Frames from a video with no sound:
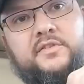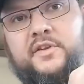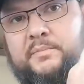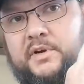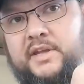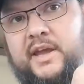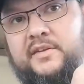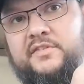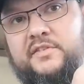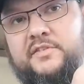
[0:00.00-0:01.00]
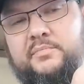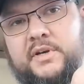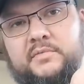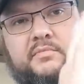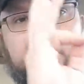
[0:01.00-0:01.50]
separate cases,
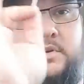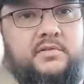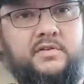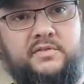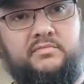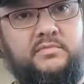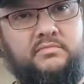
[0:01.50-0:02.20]
but you know, because it